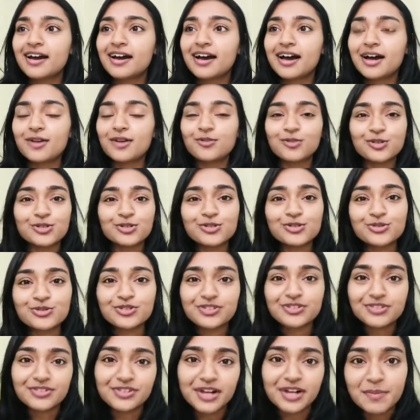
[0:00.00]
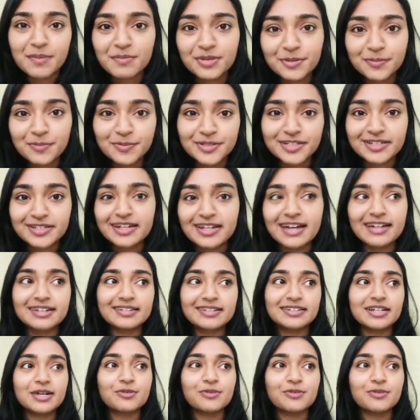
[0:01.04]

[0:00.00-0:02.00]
I want to describe my personality.